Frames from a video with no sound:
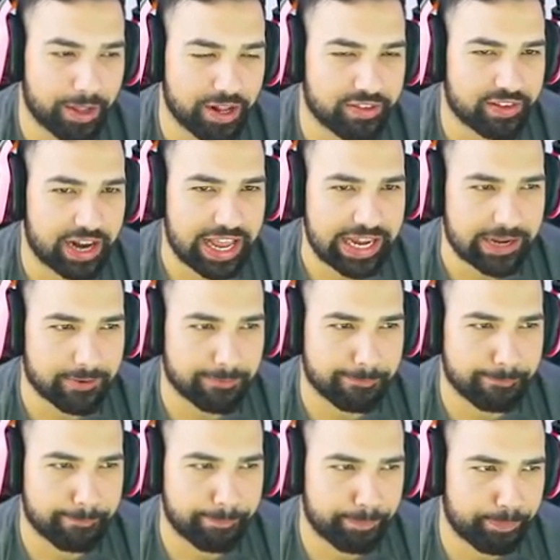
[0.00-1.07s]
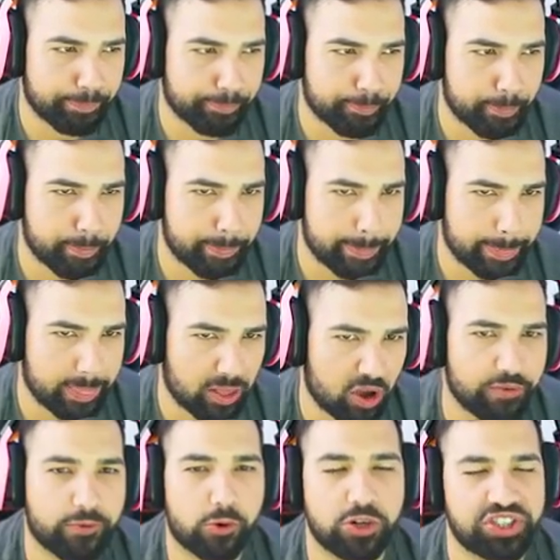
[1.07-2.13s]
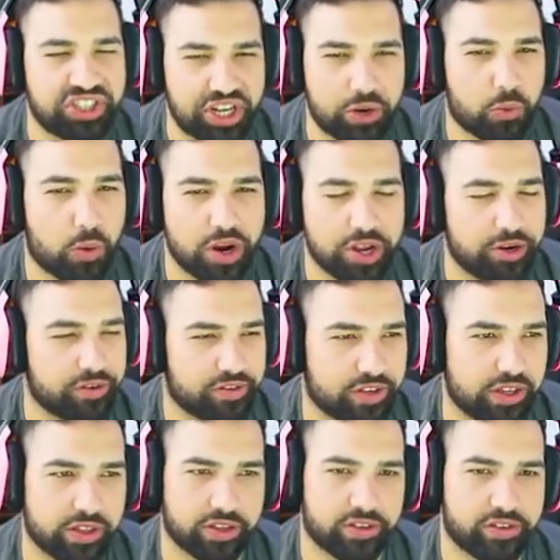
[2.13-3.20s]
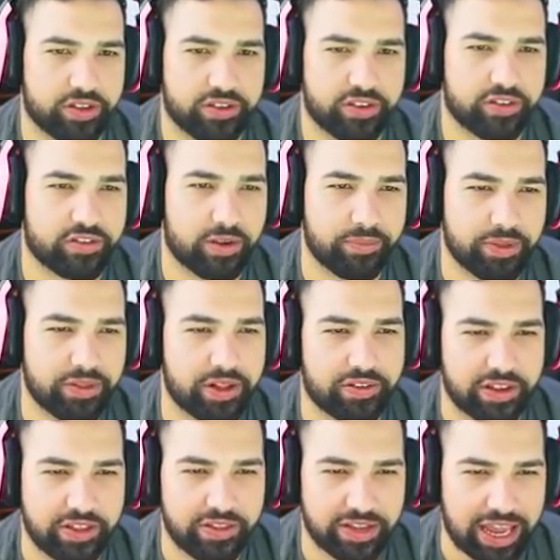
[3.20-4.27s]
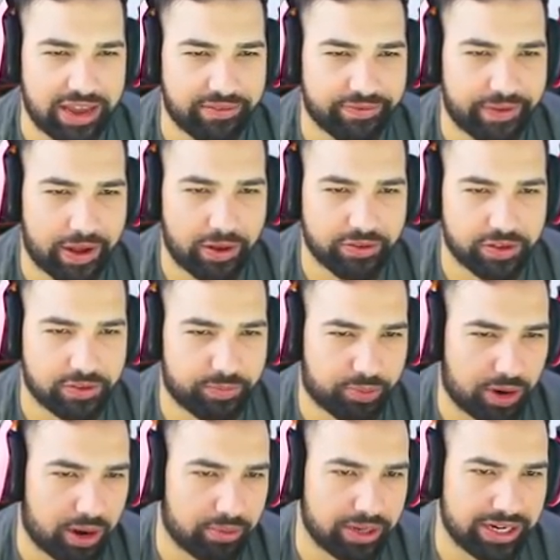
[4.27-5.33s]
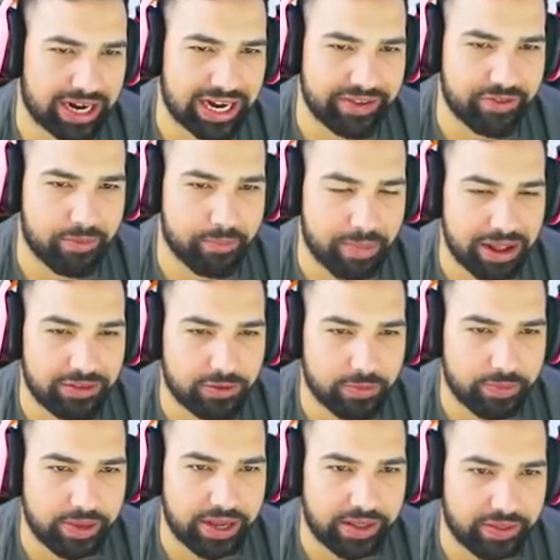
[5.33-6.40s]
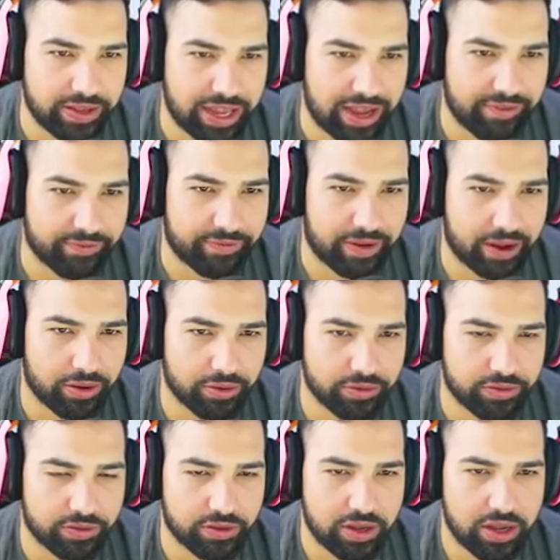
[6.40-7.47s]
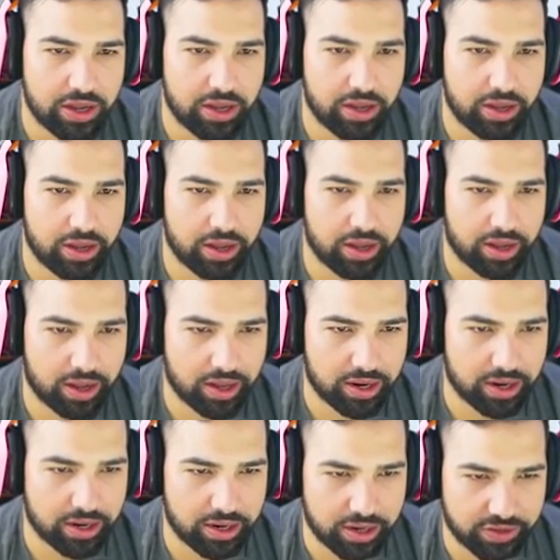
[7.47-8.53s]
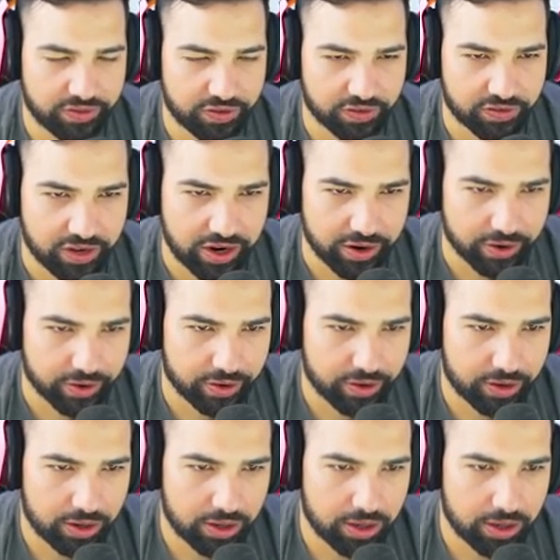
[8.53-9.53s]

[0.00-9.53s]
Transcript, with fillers: It's like of course they don't want you to see this. This is something that's in the game files. It's probably not even meant to be in the game files. And and it's just here.